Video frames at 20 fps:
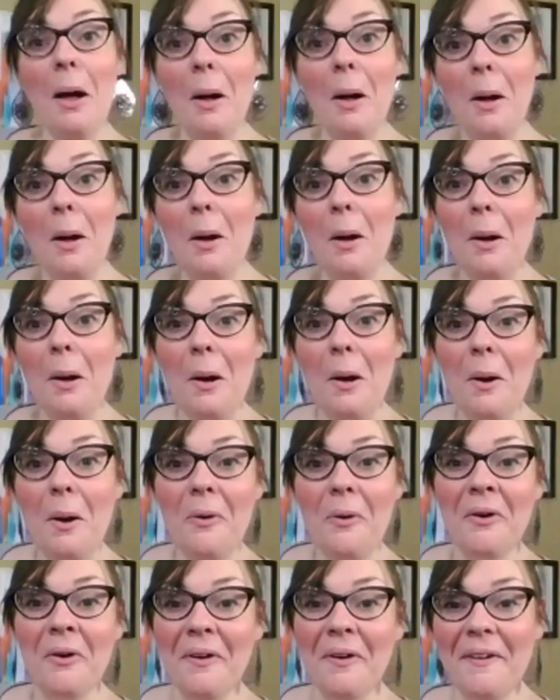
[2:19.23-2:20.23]
so I walk
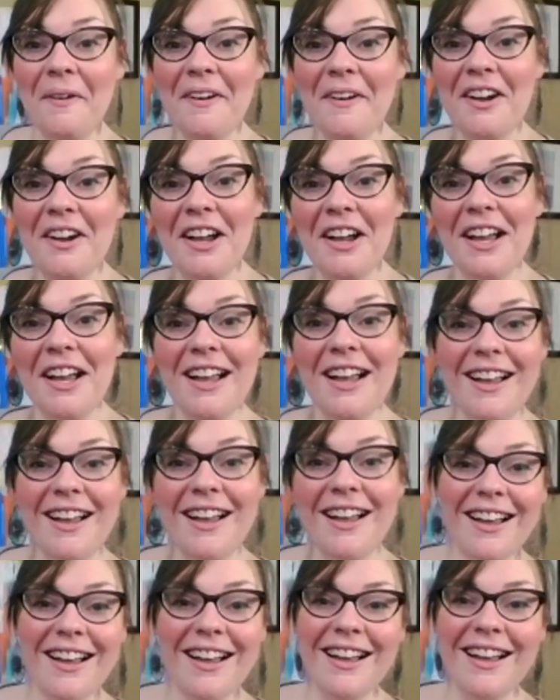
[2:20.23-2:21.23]
over there and our
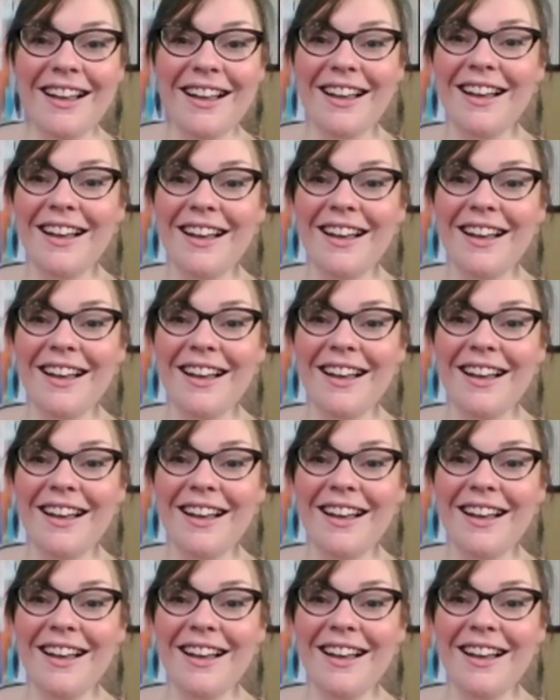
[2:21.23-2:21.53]
second shift